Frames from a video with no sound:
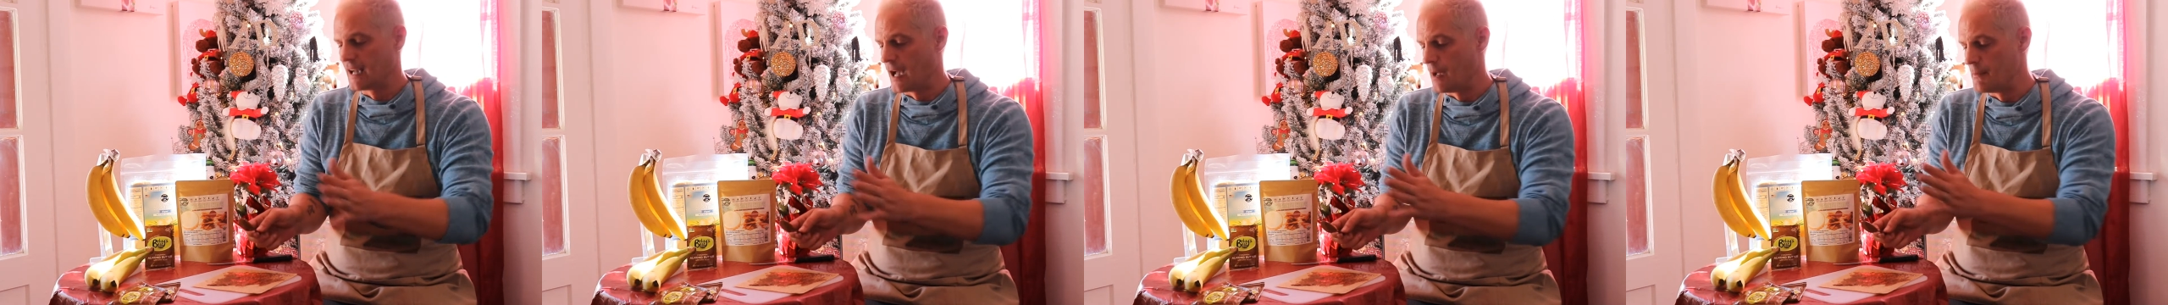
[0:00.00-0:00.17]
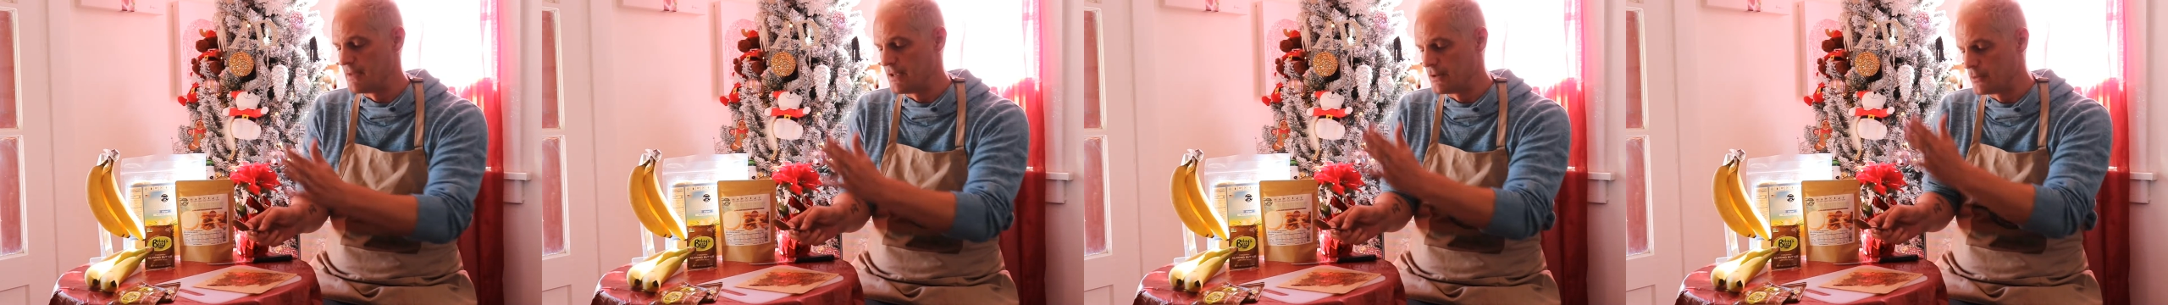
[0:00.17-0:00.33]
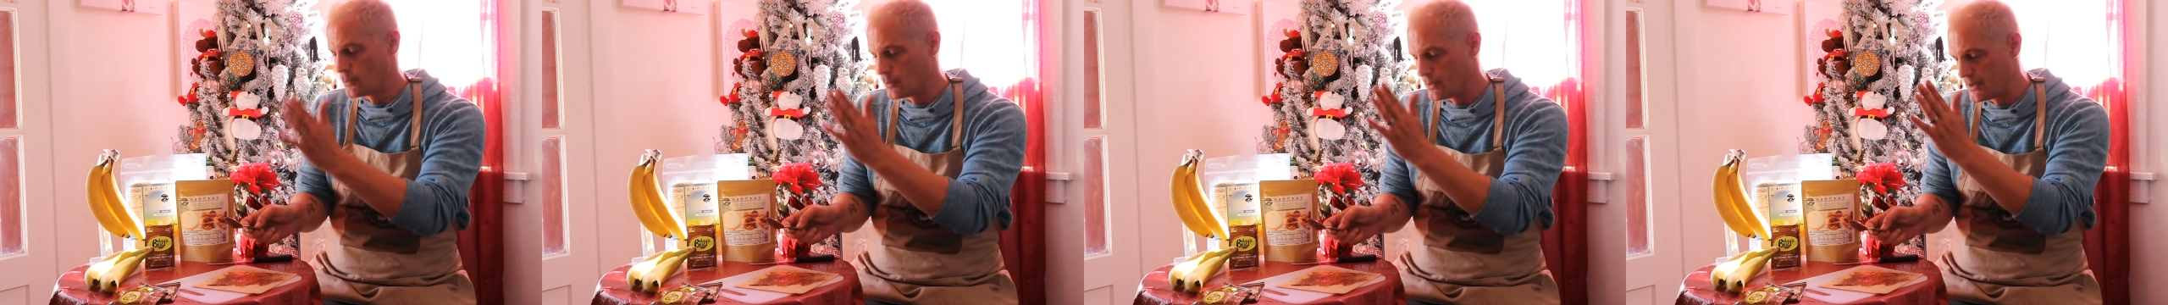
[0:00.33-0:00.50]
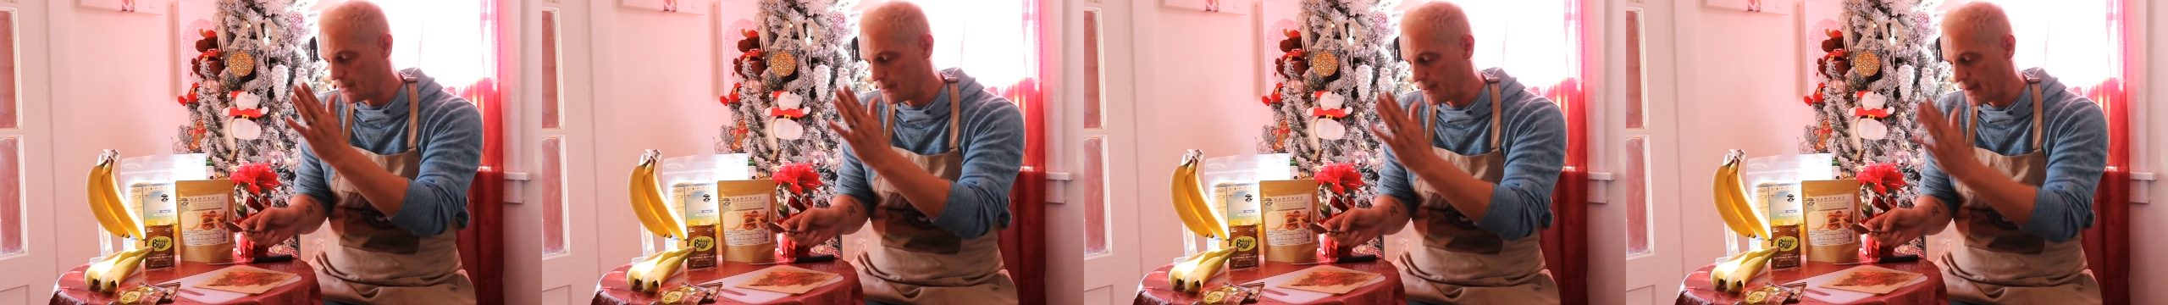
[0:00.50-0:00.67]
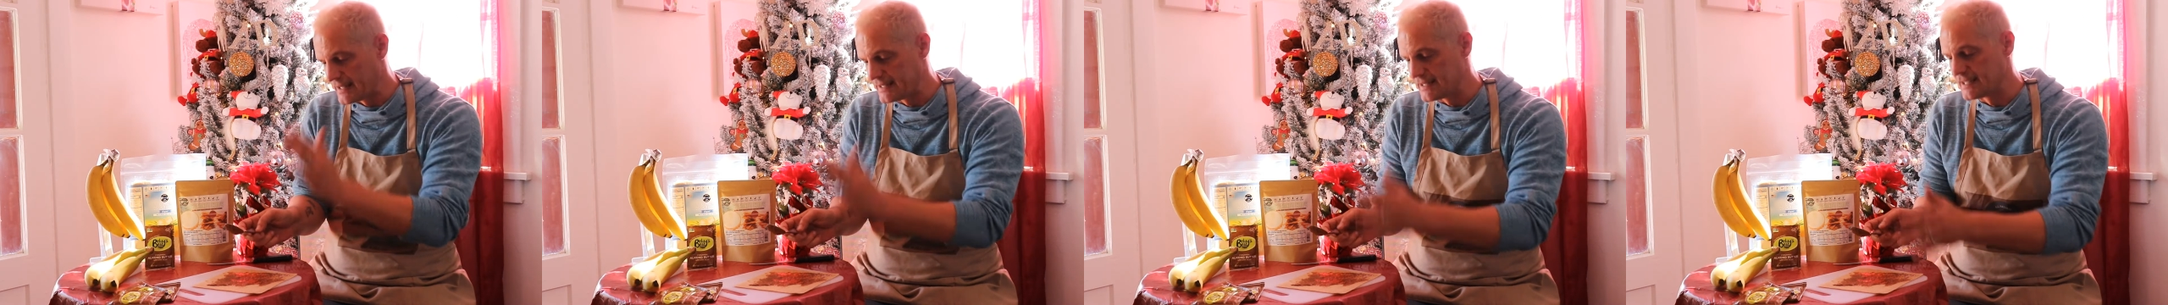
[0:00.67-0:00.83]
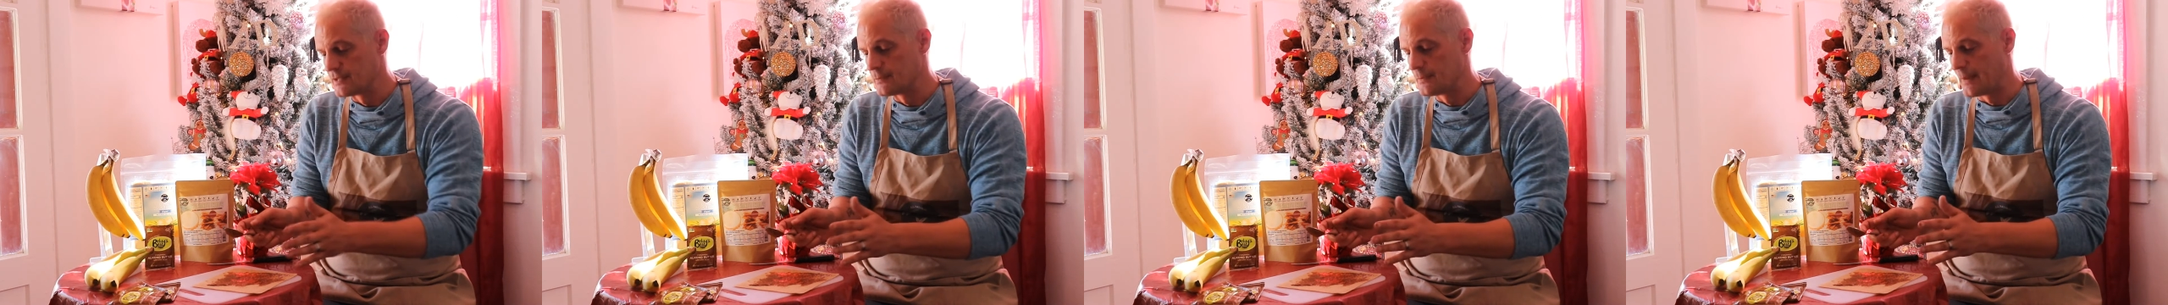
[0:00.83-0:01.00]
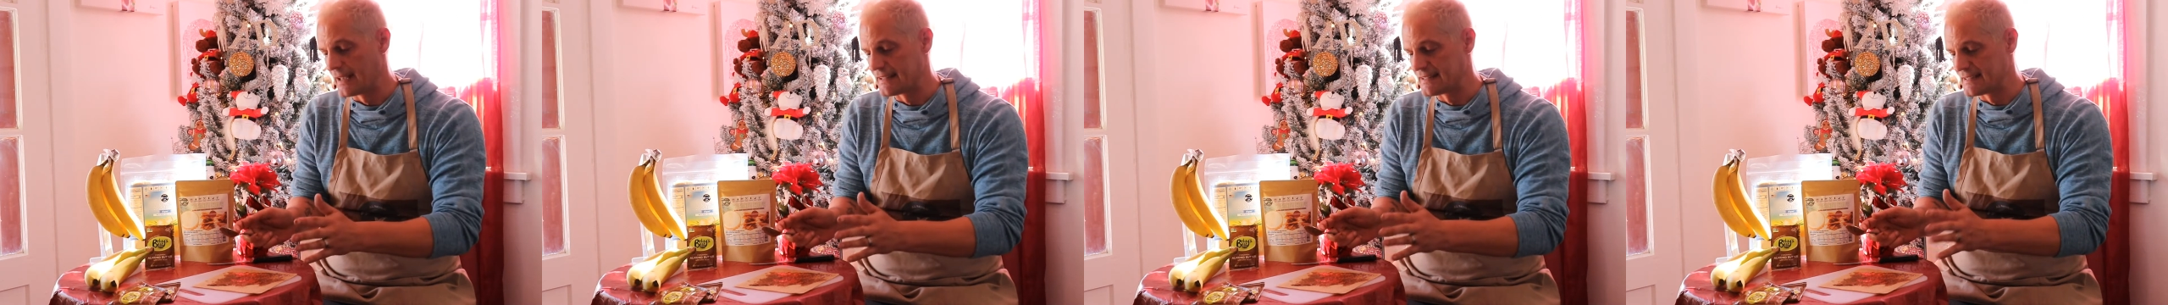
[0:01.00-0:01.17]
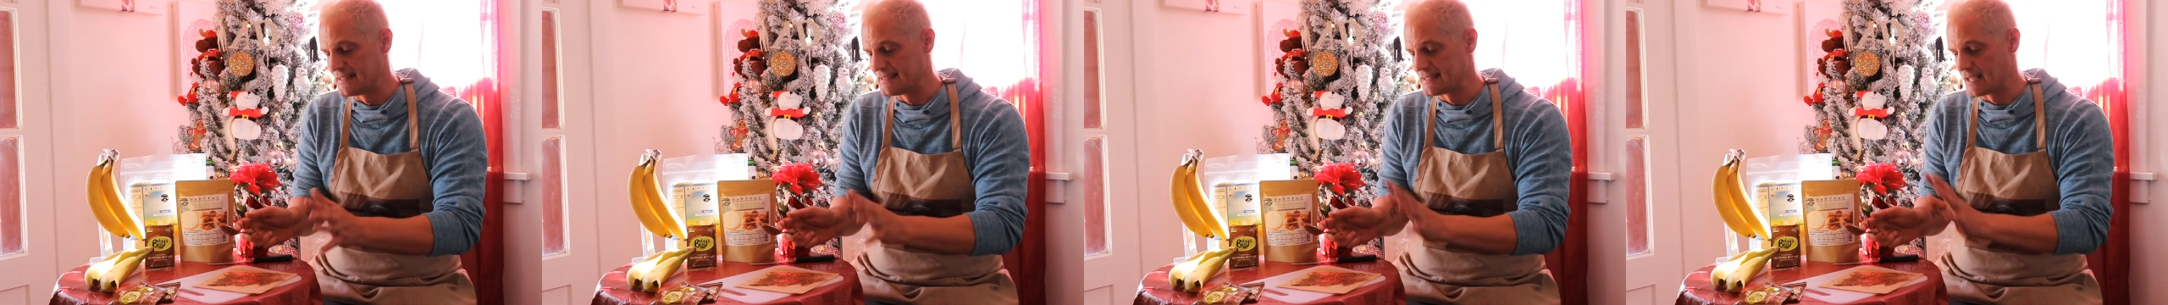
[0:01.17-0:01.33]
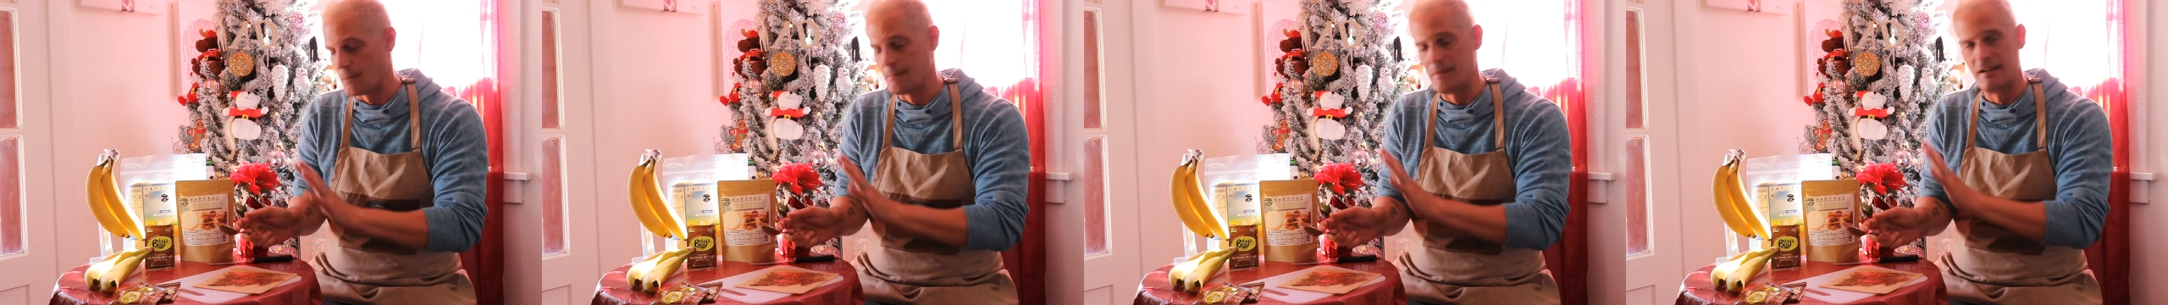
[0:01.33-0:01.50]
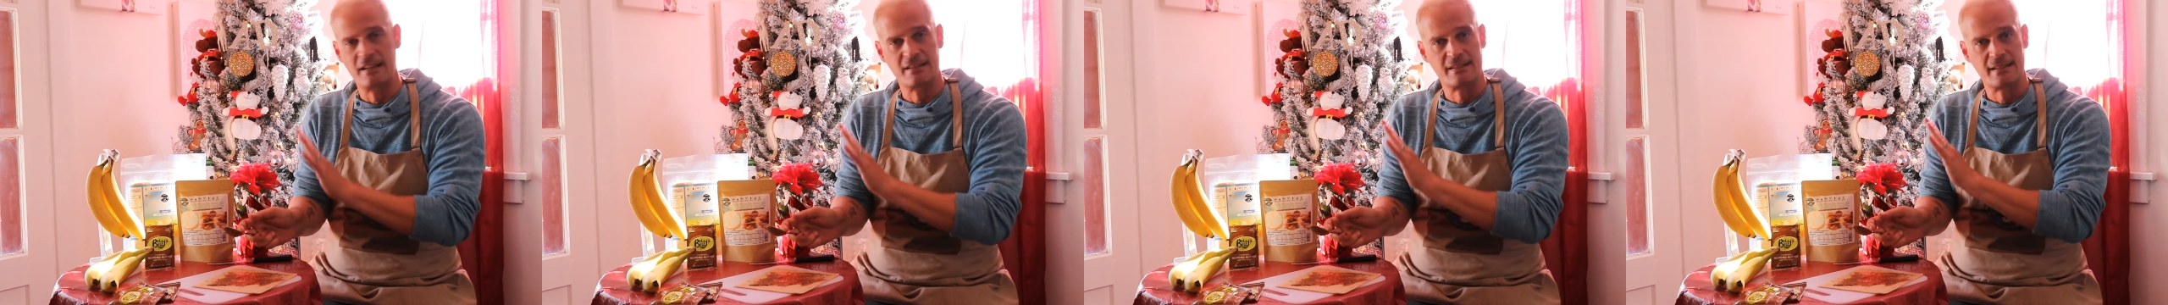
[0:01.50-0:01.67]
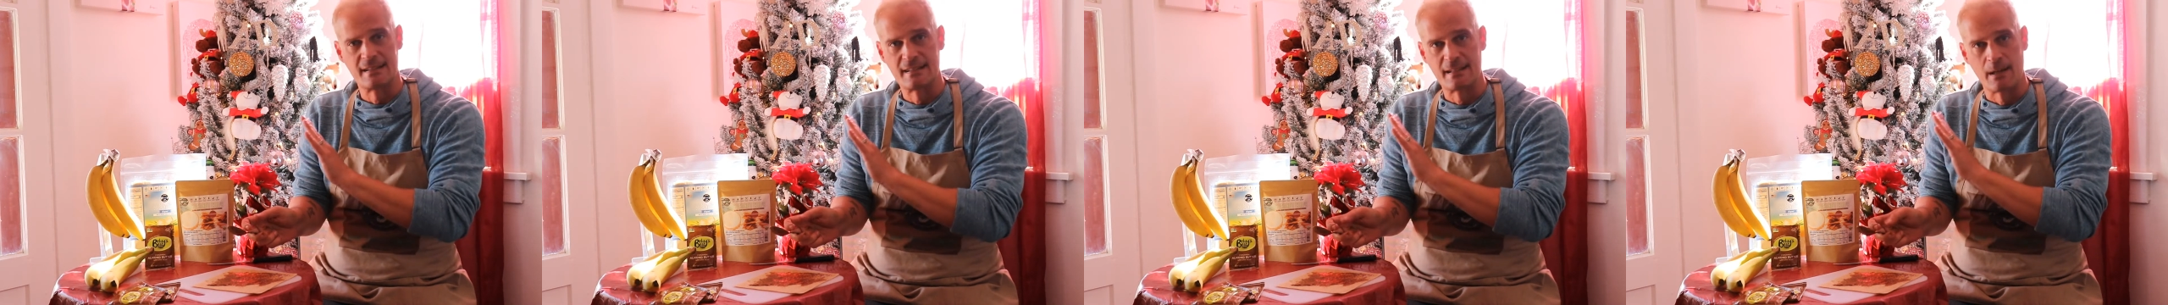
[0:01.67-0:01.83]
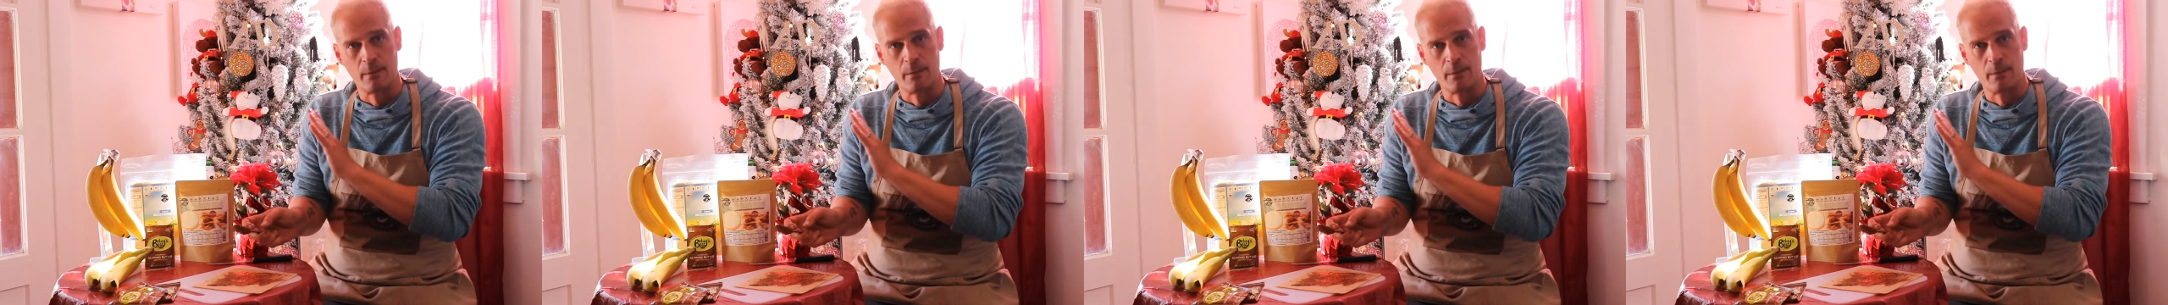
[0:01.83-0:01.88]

I mean, with Betsy's, I mean, it's just